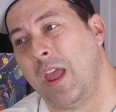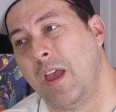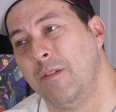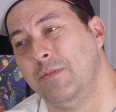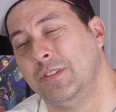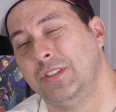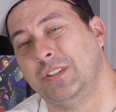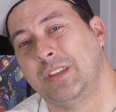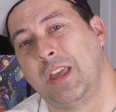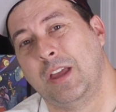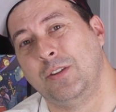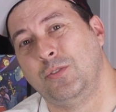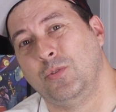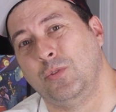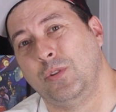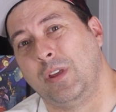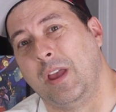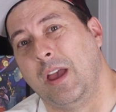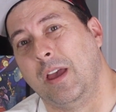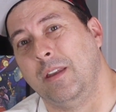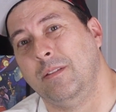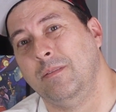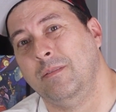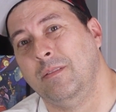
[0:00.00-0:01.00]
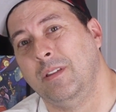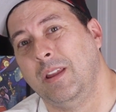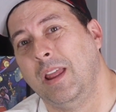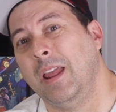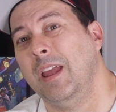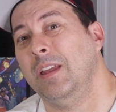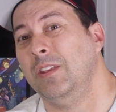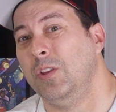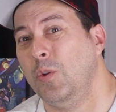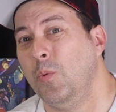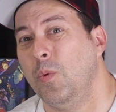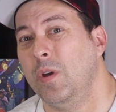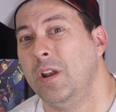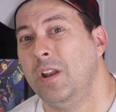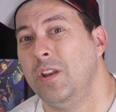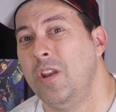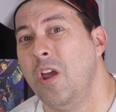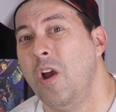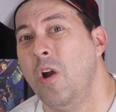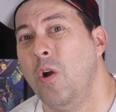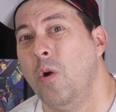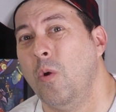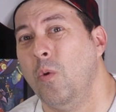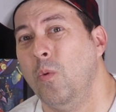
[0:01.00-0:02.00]
have a schedule yet, and you wanna
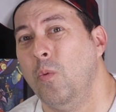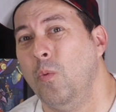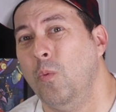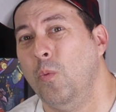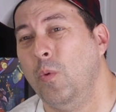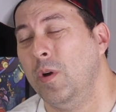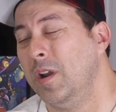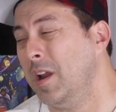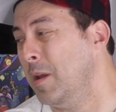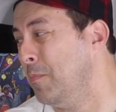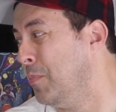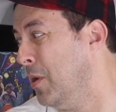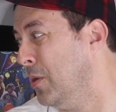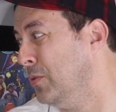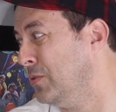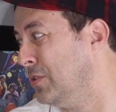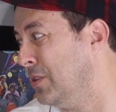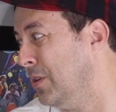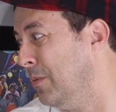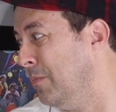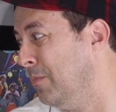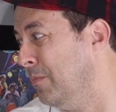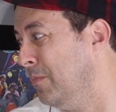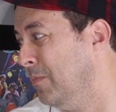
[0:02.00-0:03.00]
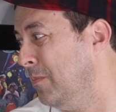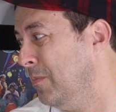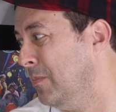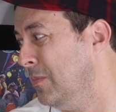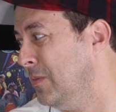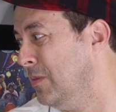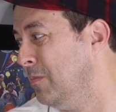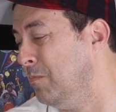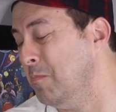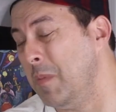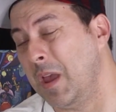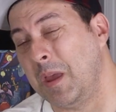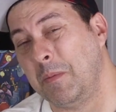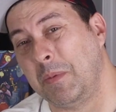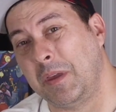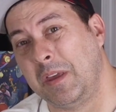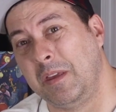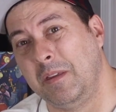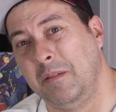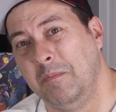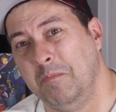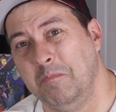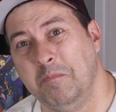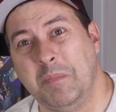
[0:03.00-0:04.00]
know when I post them.
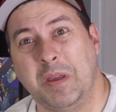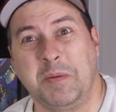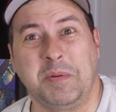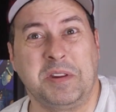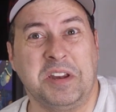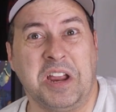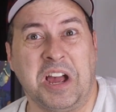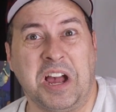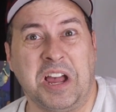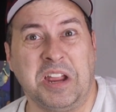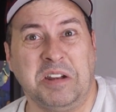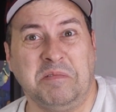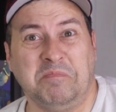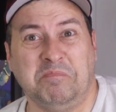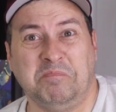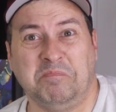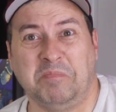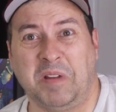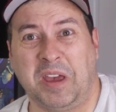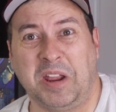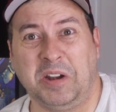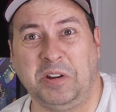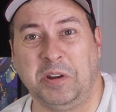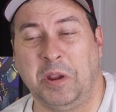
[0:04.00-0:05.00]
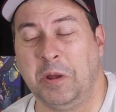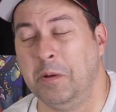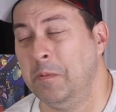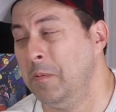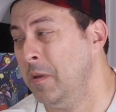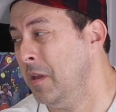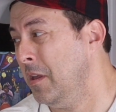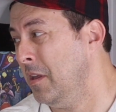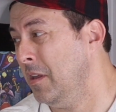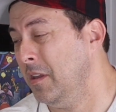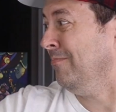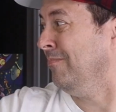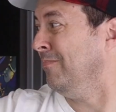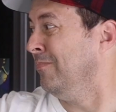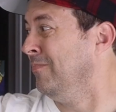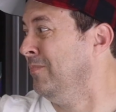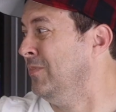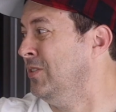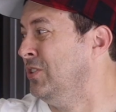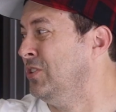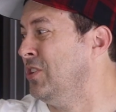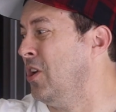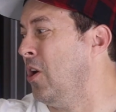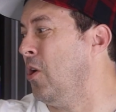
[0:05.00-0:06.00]
Maybe, maybe not, I don't know.
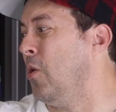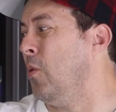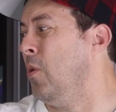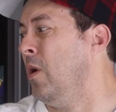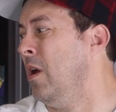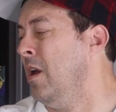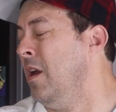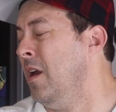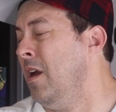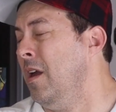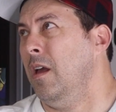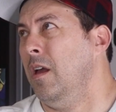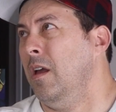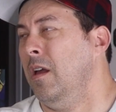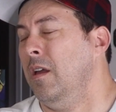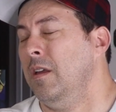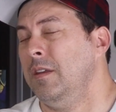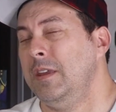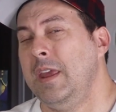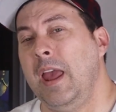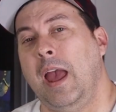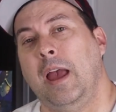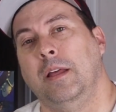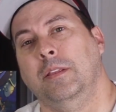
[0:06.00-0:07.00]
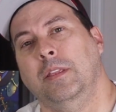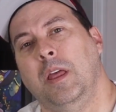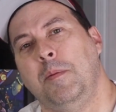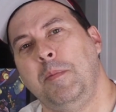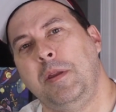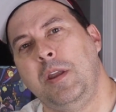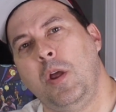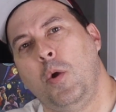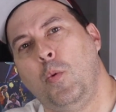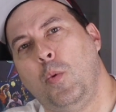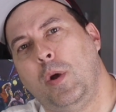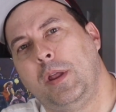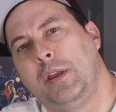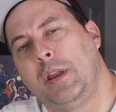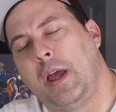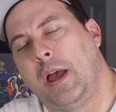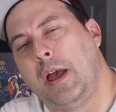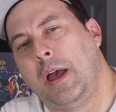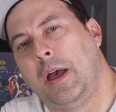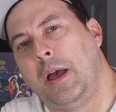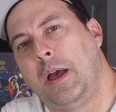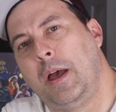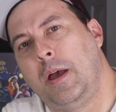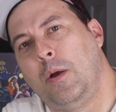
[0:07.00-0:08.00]
So, yeah, let me know
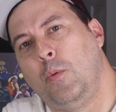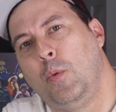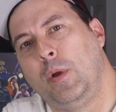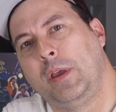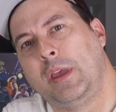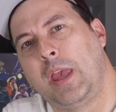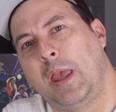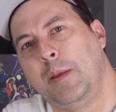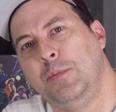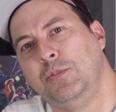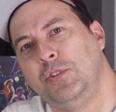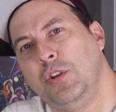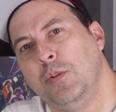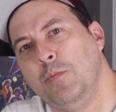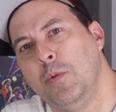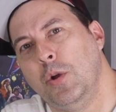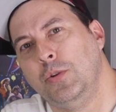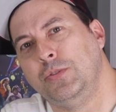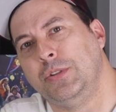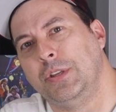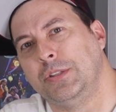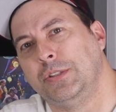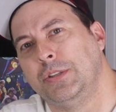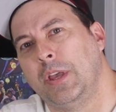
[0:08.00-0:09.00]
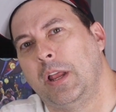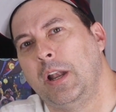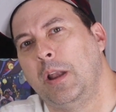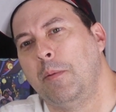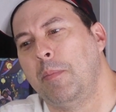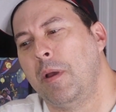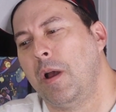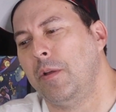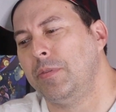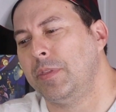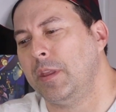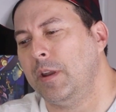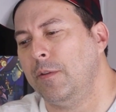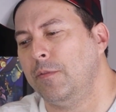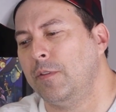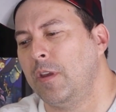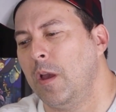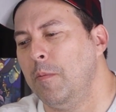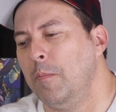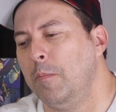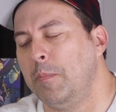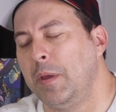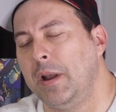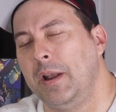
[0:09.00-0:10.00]
what games you're most excited about that
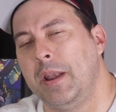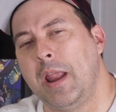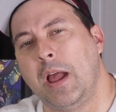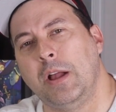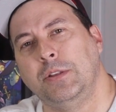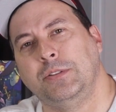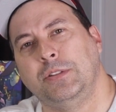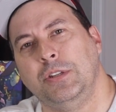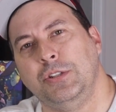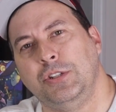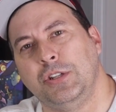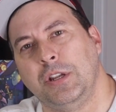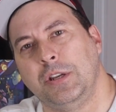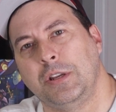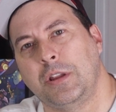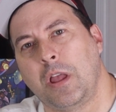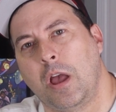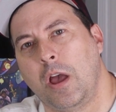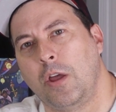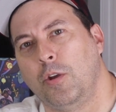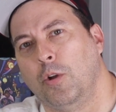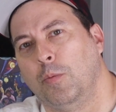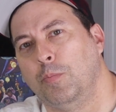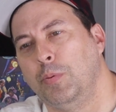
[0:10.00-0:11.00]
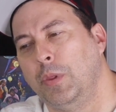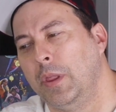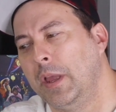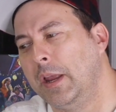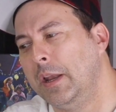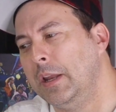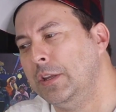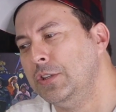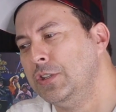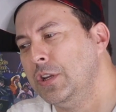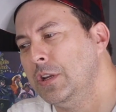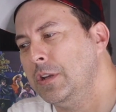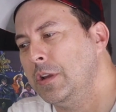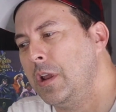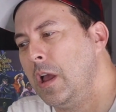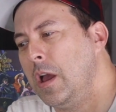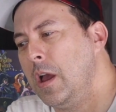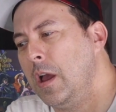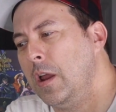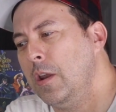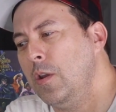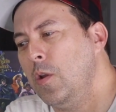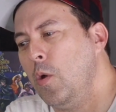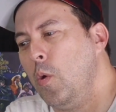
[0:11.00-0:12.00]
have been announced at Gen Con, or played at Gen
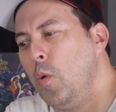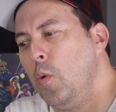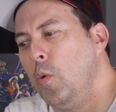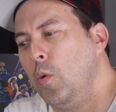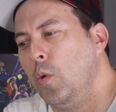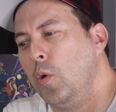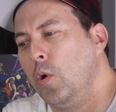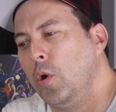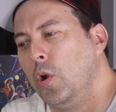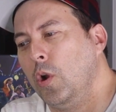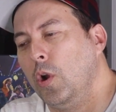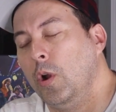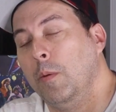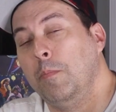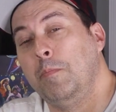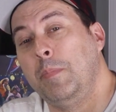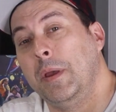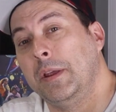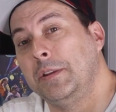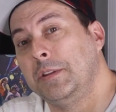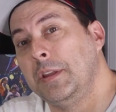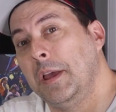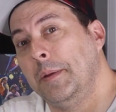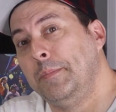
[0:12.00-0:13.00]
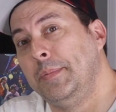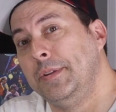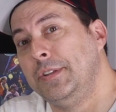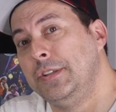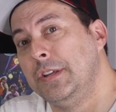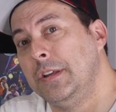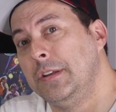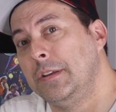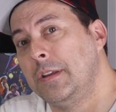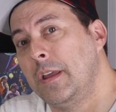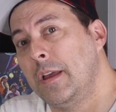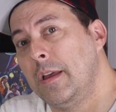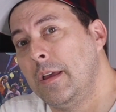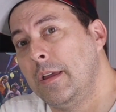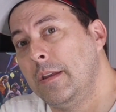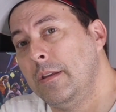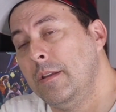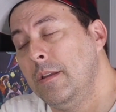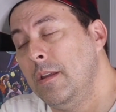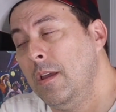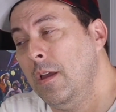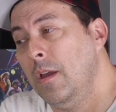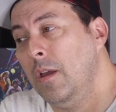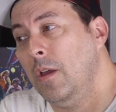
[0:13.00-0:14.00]
Con, or picked up at Gen
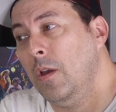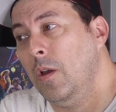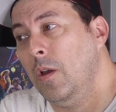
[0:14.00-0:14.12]
Con,